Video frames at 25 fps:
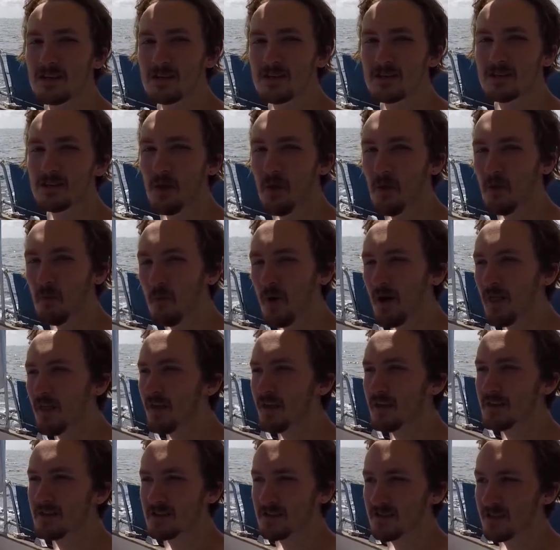So the
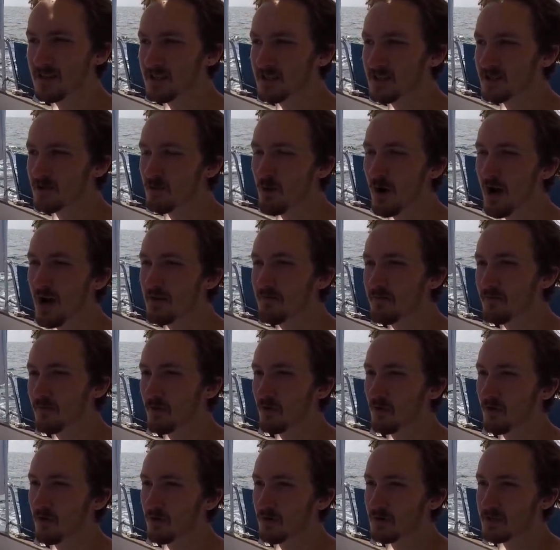weather isn't quite
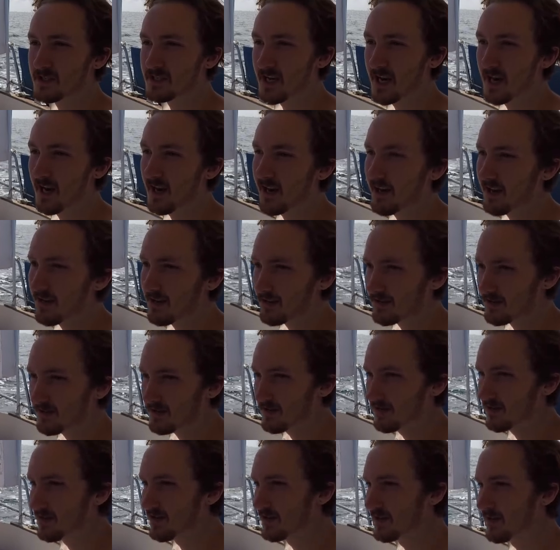for sailing.
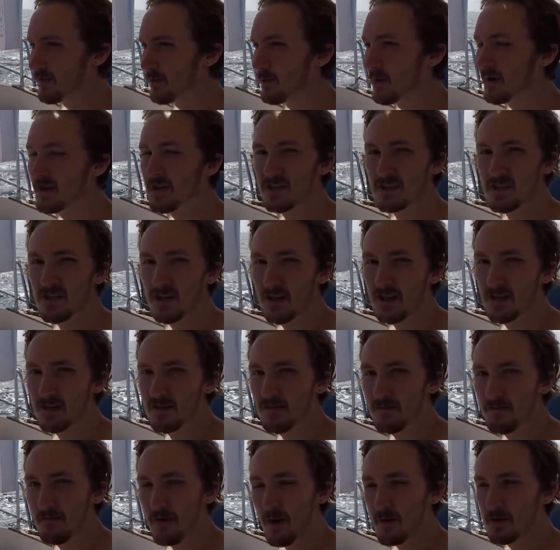Uh, the wind is not
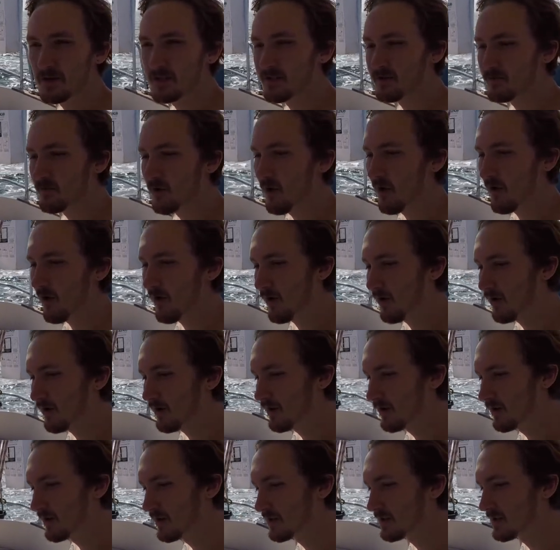very strong.
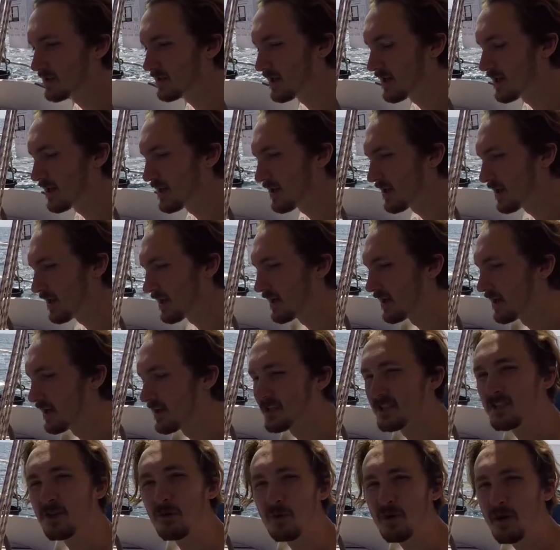Uh,
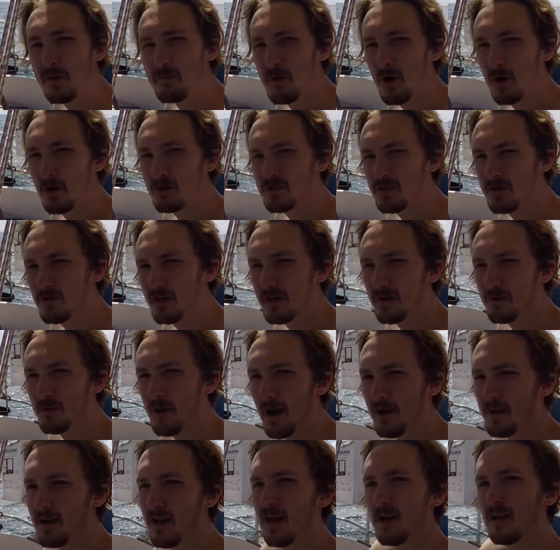so we're motoring
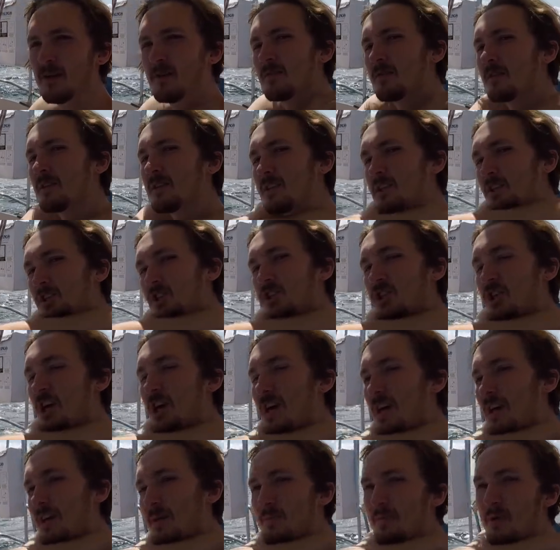right now. It's a
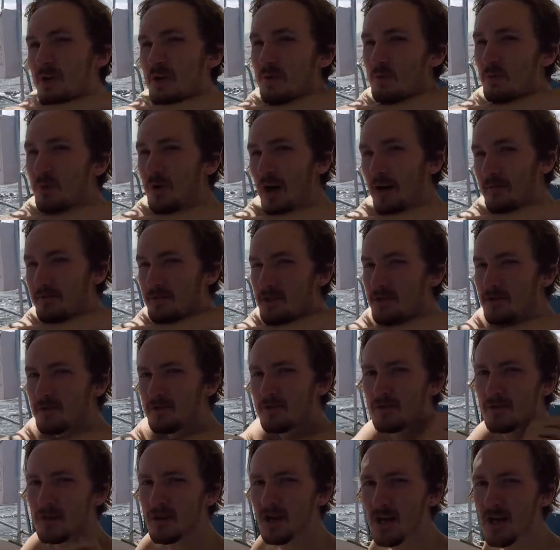shame, but we have to.
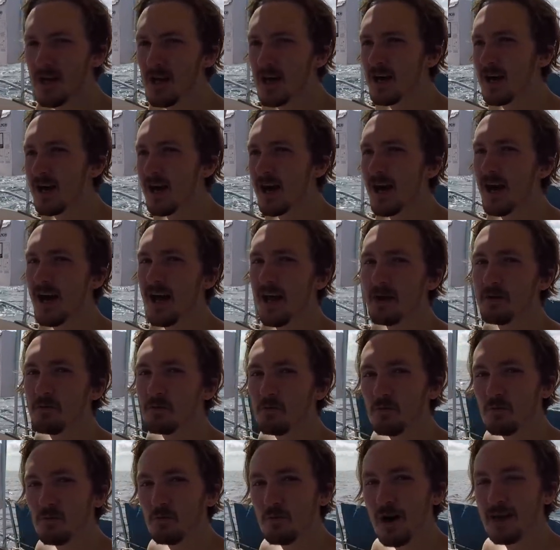And
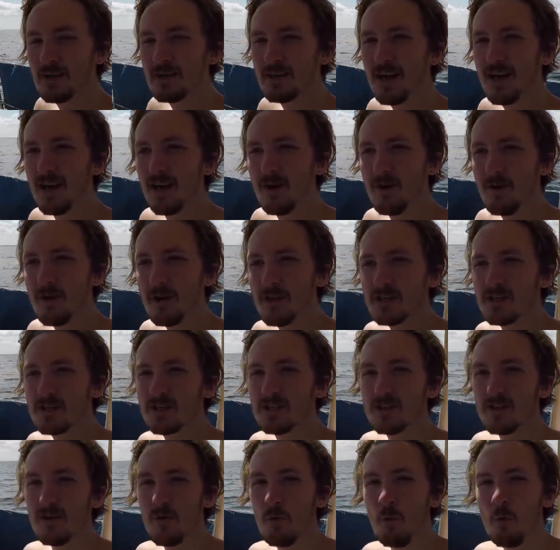right now
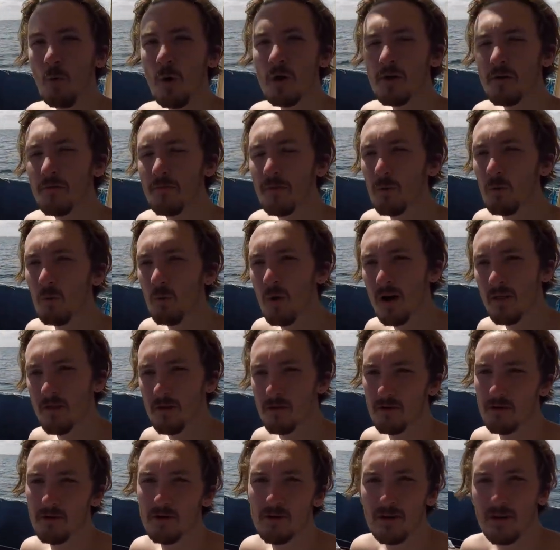it's wonderful
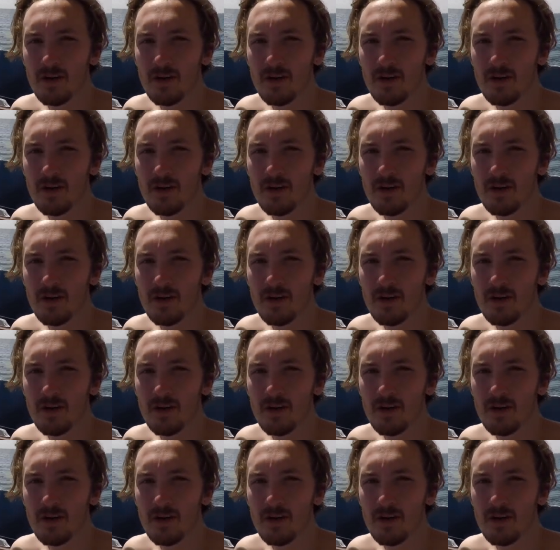weather,